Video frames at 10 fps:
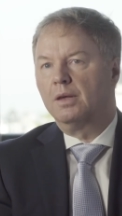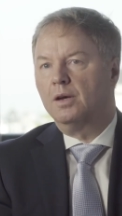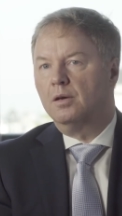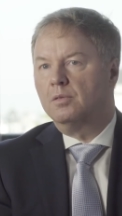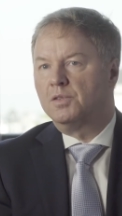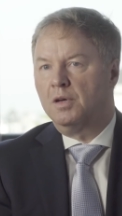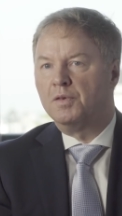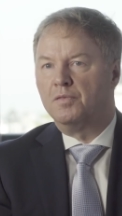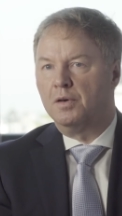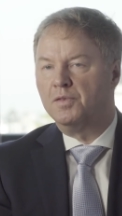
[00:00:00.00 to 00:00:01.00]
uh,
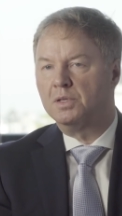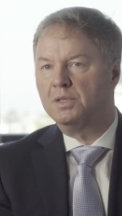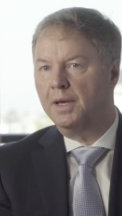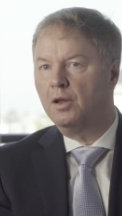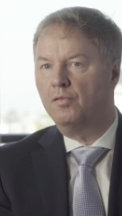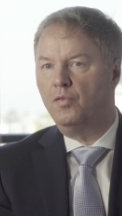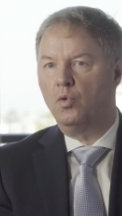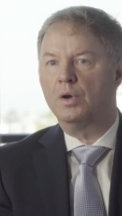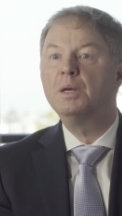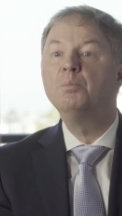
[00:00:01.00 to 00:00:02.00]
75 years data
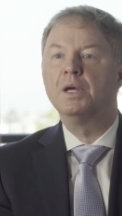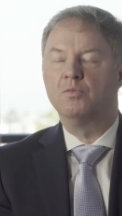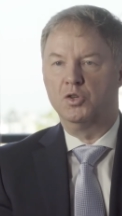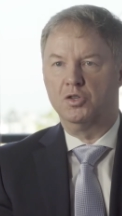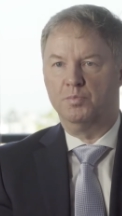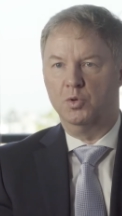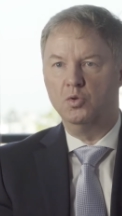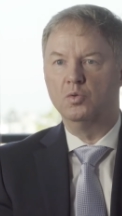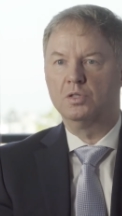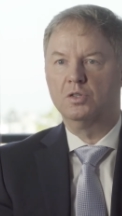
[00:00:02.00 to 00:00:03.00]
for an implant which is
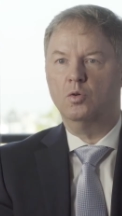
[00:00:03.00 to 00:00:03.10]
produced.